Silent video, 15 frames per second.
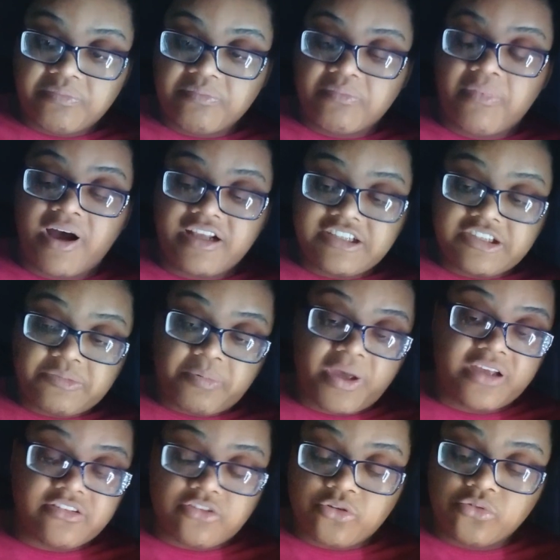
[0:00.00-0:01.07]
my
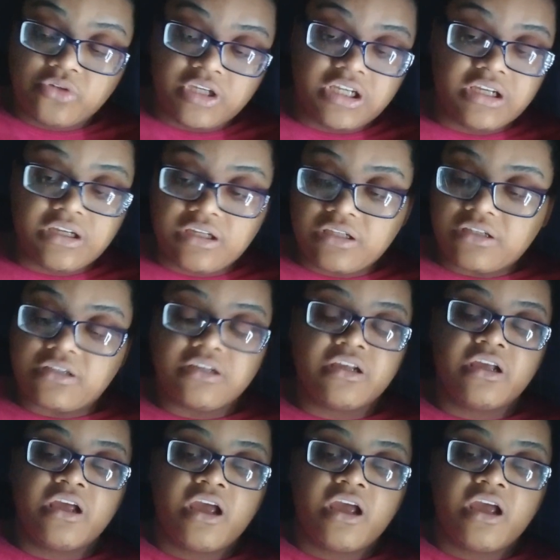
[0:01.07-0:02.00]
special needs